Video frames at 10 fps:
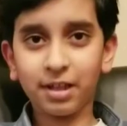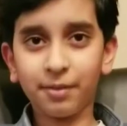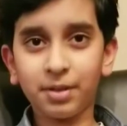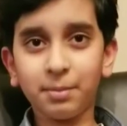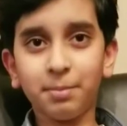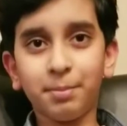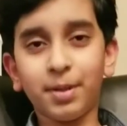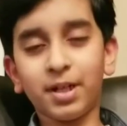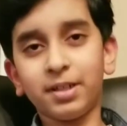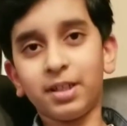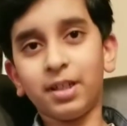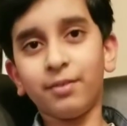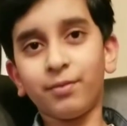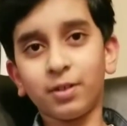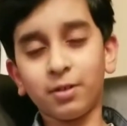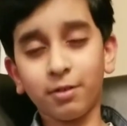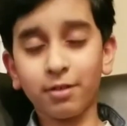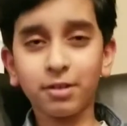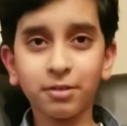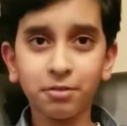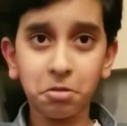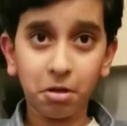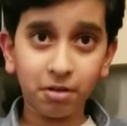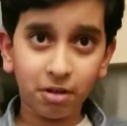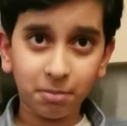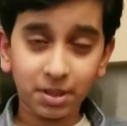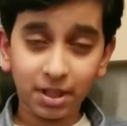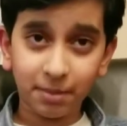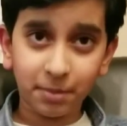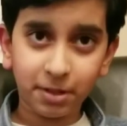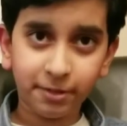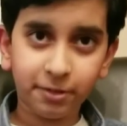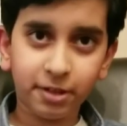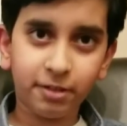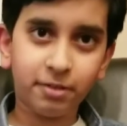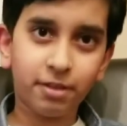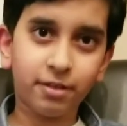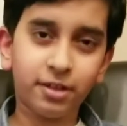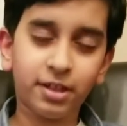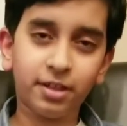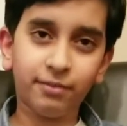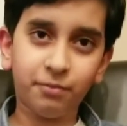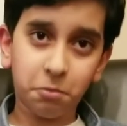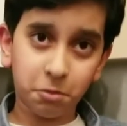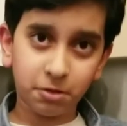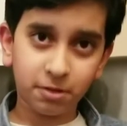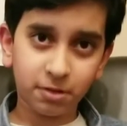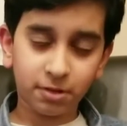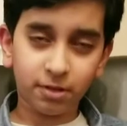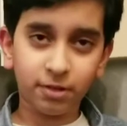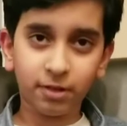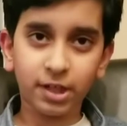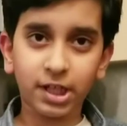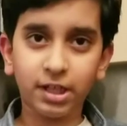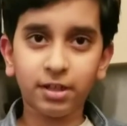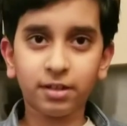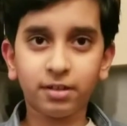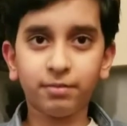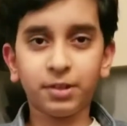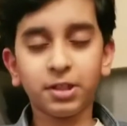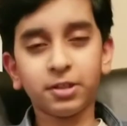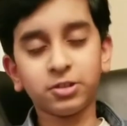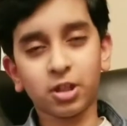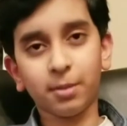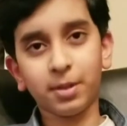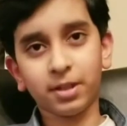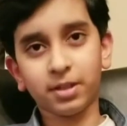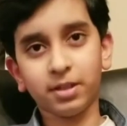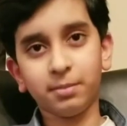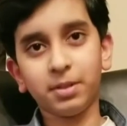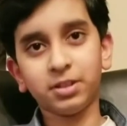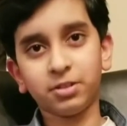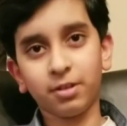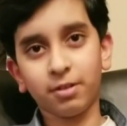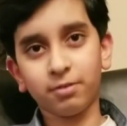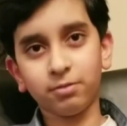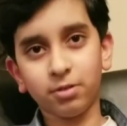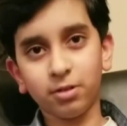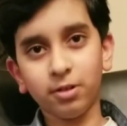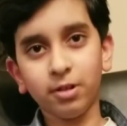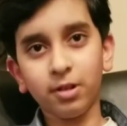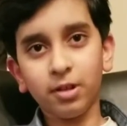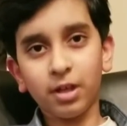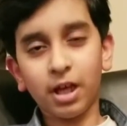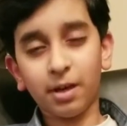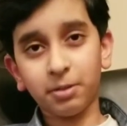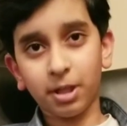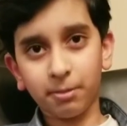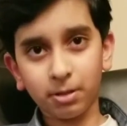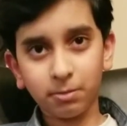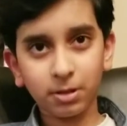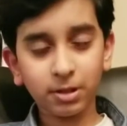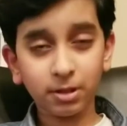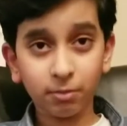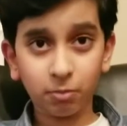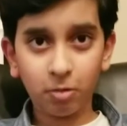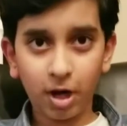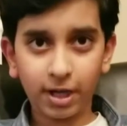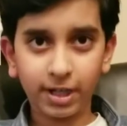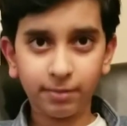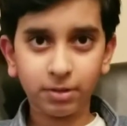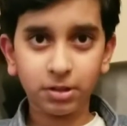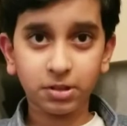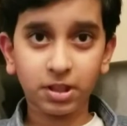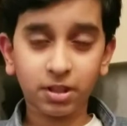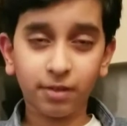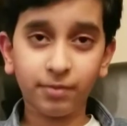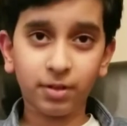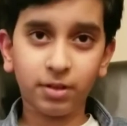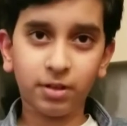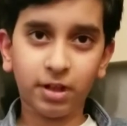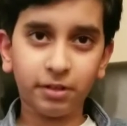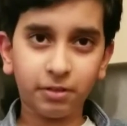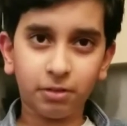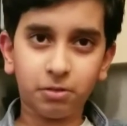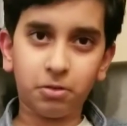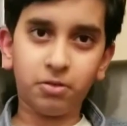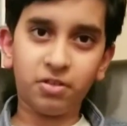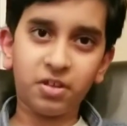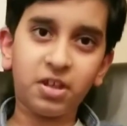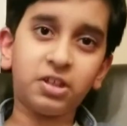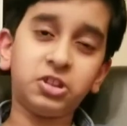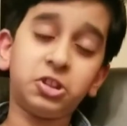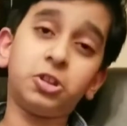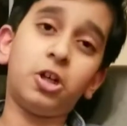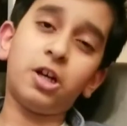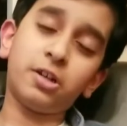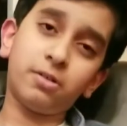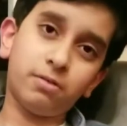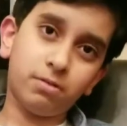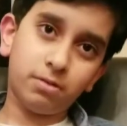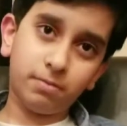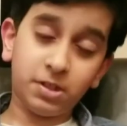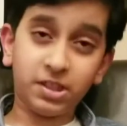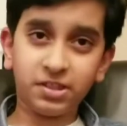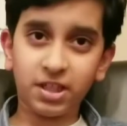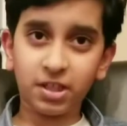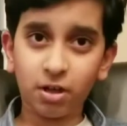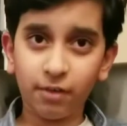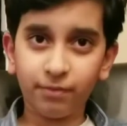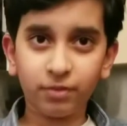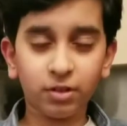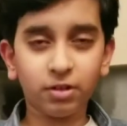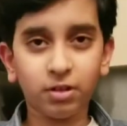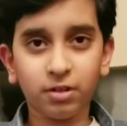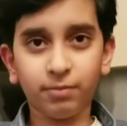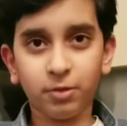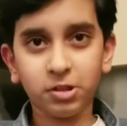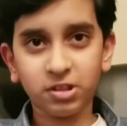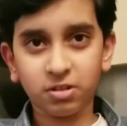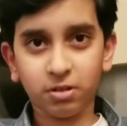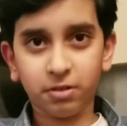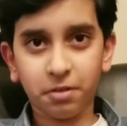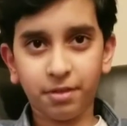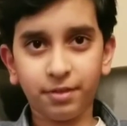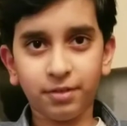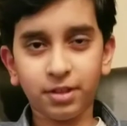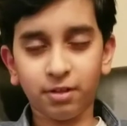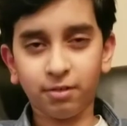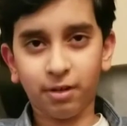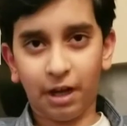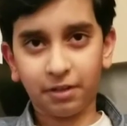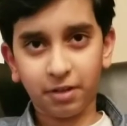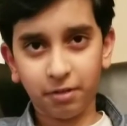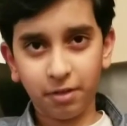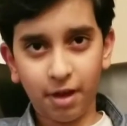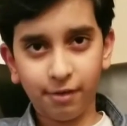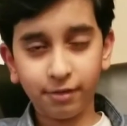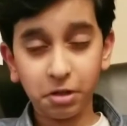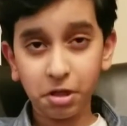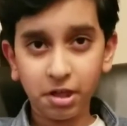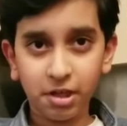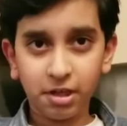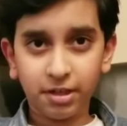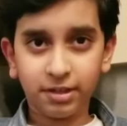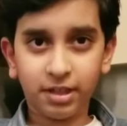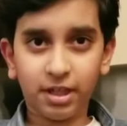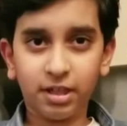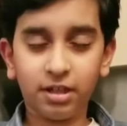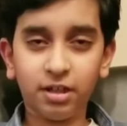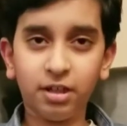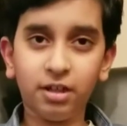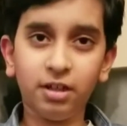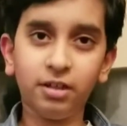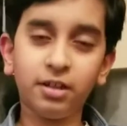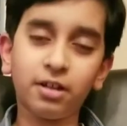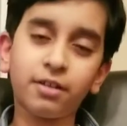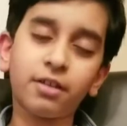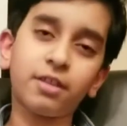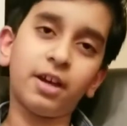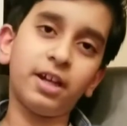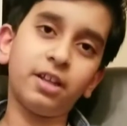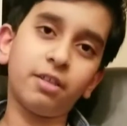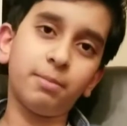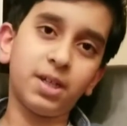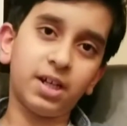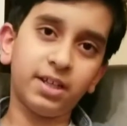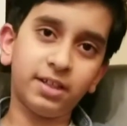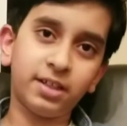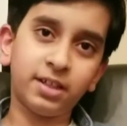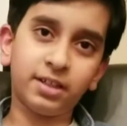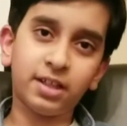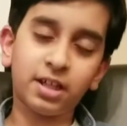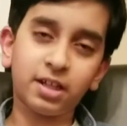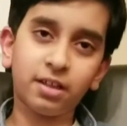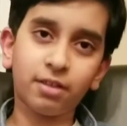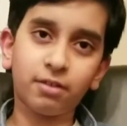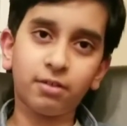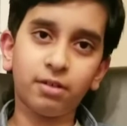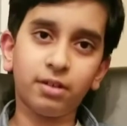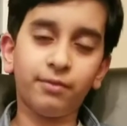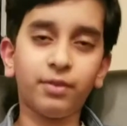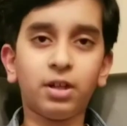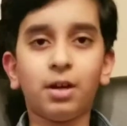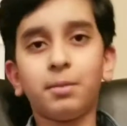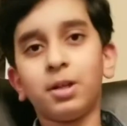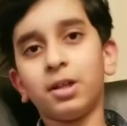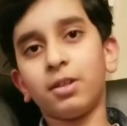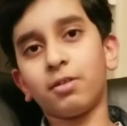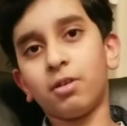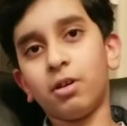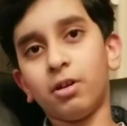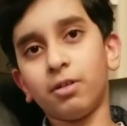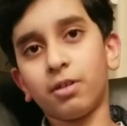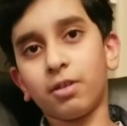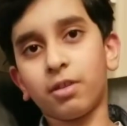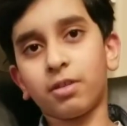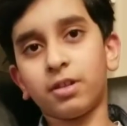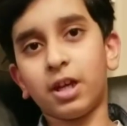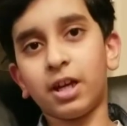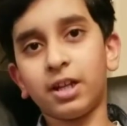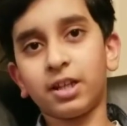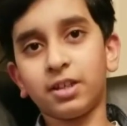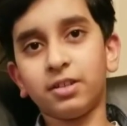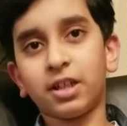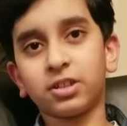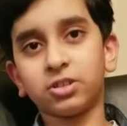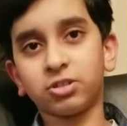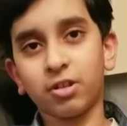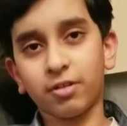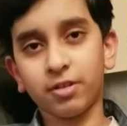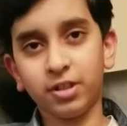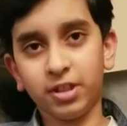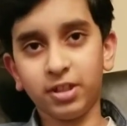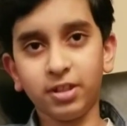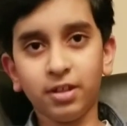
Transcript: everybody. For those of you who don't know me, I'm Anu studying in 4th grade Reader-Drobic Elementary School. Have you ever wondered why when you take off your nylon clothes you get a shock? Or when you take off your woolen clothes you hear a cracking sound? There's a science behind that, and that is, and the phenomenon is called static electricity.